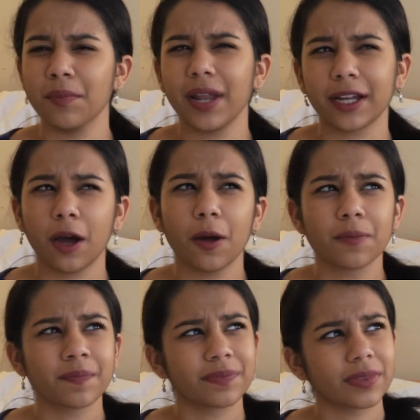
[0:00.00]
like
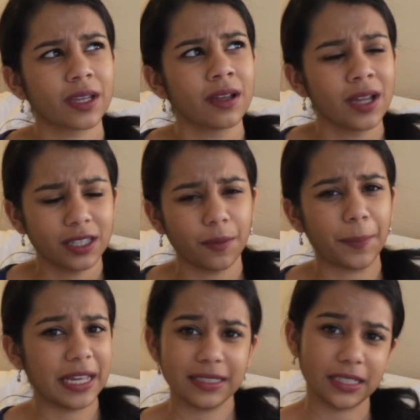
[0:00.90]
the
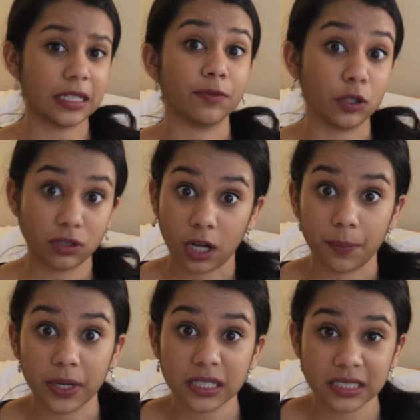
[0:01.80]
basics of those
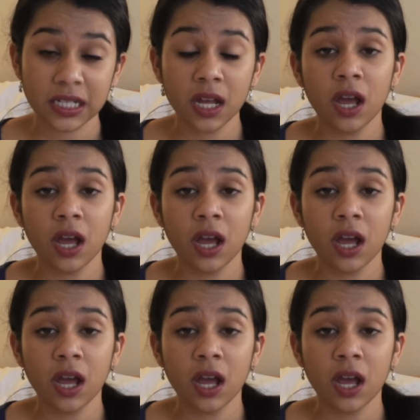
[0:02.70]
topics.